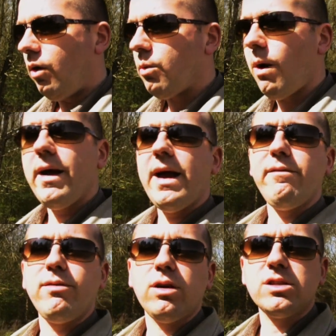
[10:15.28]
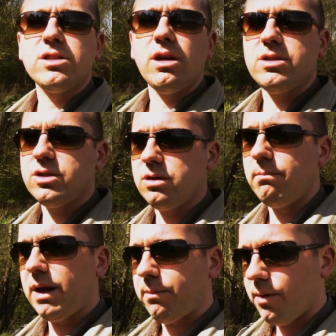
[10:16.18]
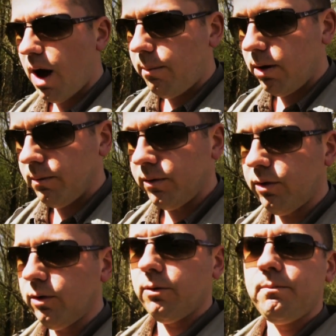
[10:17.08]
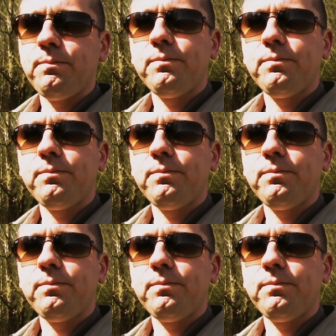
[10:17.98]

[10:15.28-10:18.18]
Or why have we got such a big problem to